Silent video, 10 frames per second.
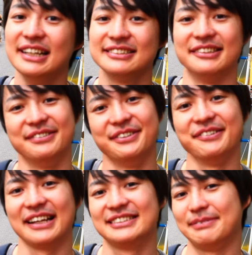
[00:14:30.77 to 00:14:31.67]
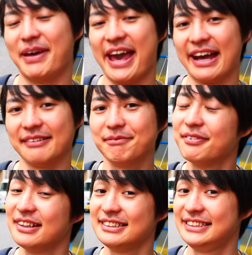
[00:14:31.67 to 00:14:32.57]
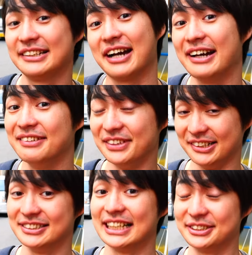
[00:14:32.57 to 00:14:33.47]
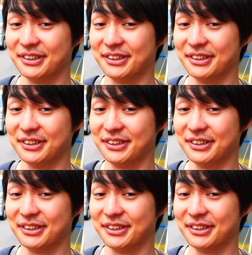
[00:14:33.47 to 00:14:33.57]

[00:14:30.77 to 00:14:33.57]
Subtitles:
So if you like Japan, please check other videos as